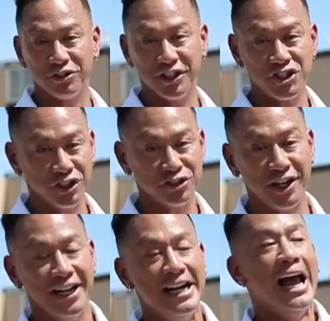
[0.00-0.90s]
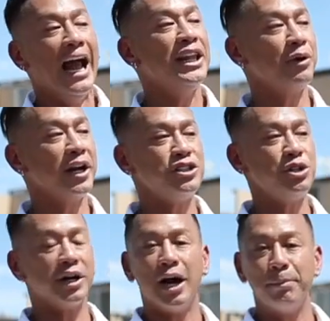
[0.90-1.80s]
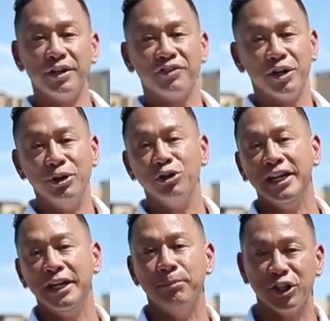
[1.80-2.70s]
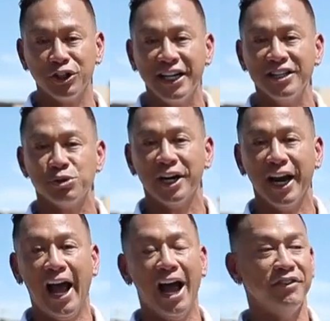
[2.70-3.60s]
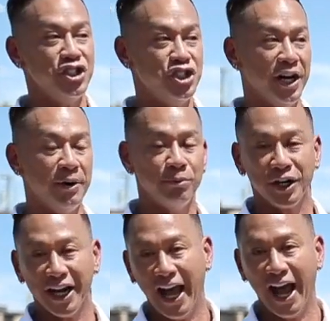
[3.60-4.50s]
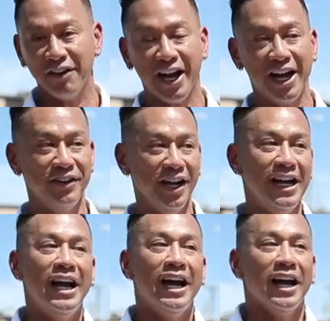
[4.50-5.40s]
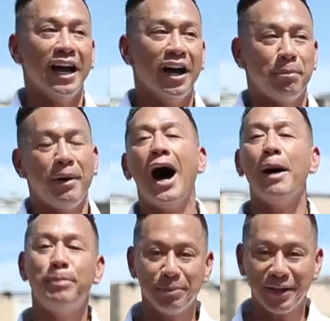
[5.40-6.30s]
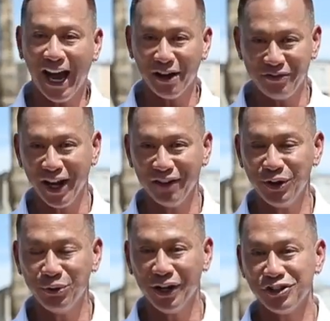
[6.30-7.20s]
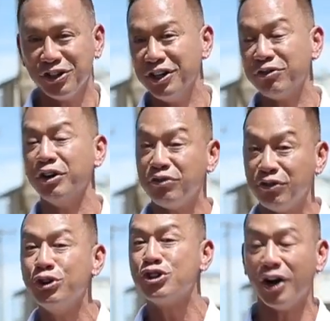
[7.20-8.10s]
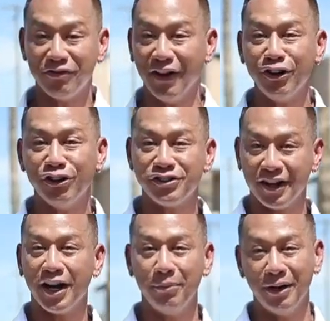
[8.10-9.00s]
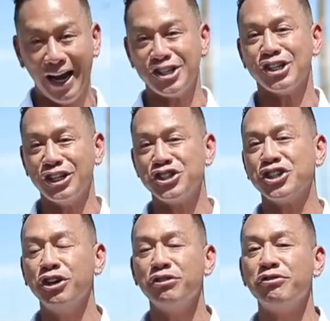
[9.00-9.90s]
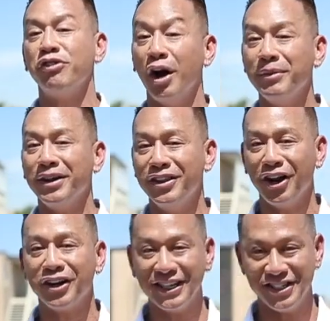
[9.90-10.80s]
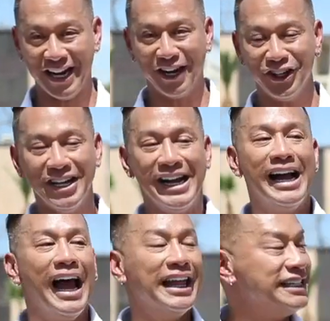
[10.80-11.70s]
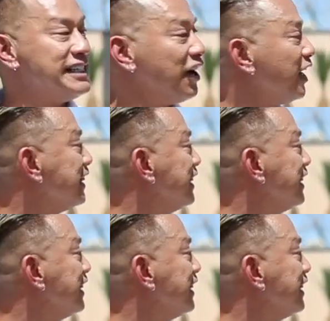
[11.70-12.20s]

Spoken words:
for the children. And then we're going to do a couple of community buildings. We're going to have a gym. We're going to have kind of a pop-up cafe, if you will, so different food truck vendors can come and actually serve from their container. And then down on